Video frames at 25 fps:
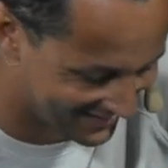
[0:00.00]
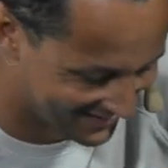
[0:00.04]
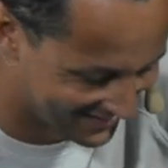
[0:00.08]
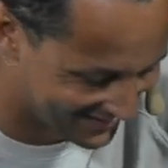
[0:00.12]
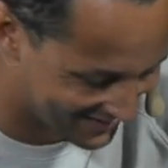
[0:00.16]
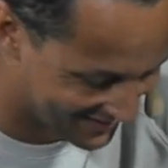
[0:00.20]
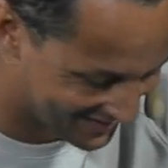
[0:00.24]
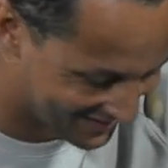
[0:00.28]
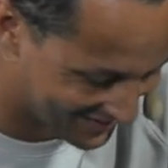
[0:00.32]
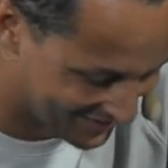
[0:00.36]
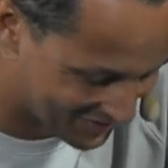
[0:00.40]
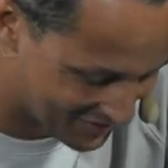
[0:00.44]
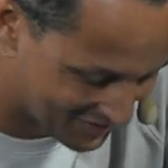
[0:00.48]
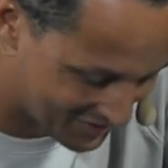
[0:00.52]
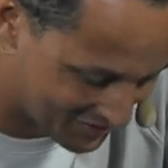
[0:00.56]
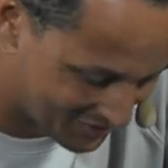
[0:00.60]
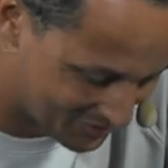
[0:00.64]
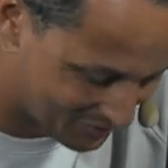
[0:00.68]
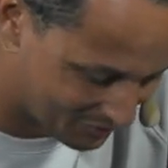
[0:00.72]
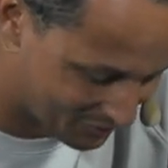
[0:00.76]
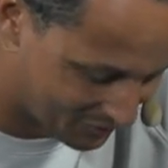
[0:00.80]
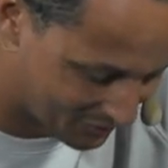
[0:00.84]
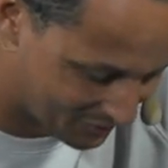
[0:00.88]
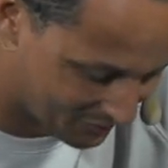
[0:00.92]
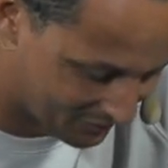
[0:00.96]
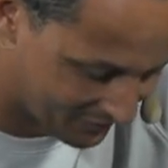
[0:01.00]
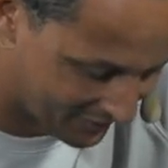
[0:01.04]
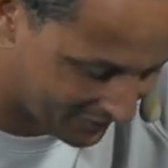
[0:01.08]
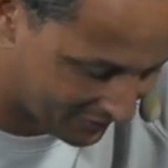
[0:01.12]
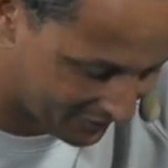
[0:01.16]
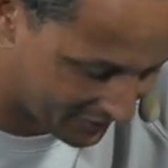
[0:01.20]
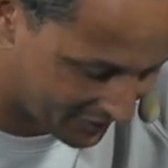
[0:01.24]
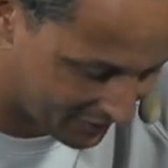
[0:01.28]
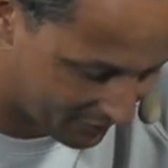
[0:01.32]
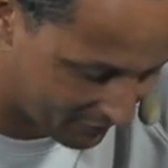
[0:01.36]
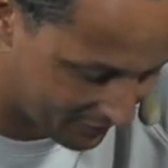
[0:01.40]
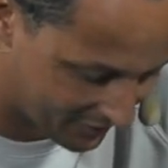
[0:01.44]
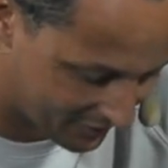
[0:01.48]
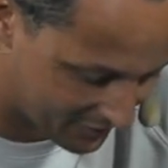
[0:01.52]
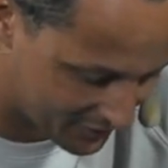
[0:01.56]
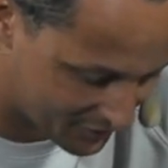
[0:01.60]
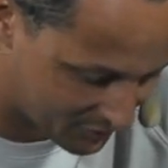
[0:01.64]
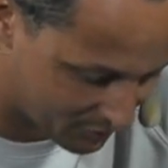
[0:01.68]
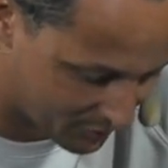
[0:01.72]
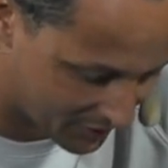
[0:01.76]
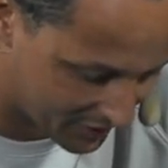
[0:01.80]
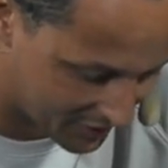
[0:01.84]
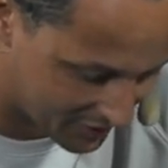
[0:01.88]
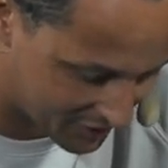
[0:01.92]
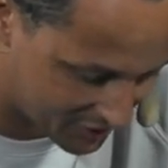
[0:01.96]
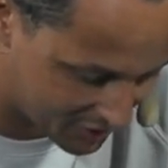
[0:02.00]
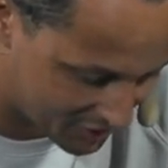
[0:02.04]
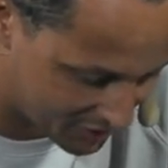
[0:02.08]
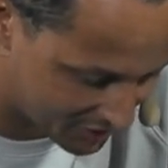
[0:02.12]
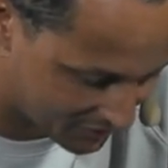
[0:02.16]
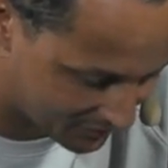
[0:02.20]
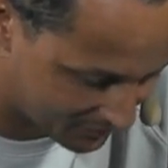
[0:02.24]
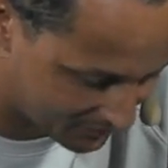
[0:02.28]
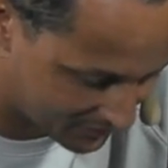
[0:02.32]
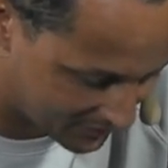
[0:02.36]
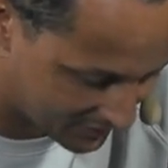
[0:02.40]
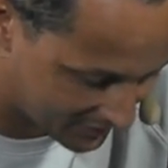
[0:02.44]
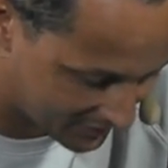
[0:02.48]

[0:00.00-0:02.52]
It's very, very Swedish,